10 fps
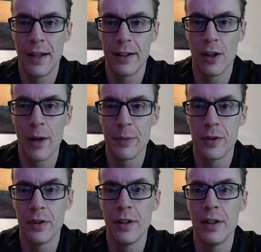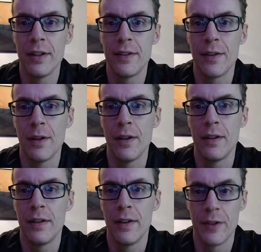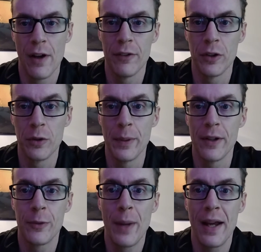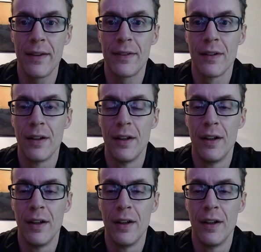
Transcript: take your opportunity to, if you have a little bit of space,